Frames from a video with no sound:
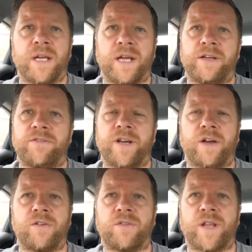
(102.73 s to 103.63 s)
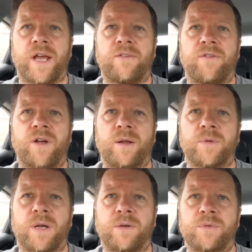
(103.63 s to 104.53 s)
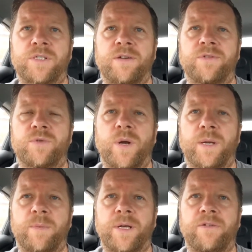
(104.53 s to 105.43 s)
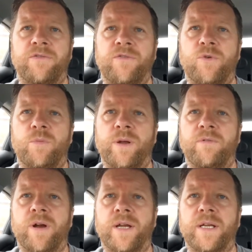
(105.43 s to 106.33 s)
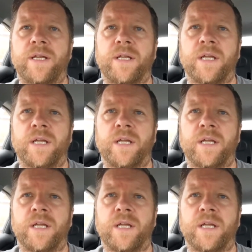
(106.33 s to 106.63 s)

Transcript: anything over that if I upload it with 720p and full bit rate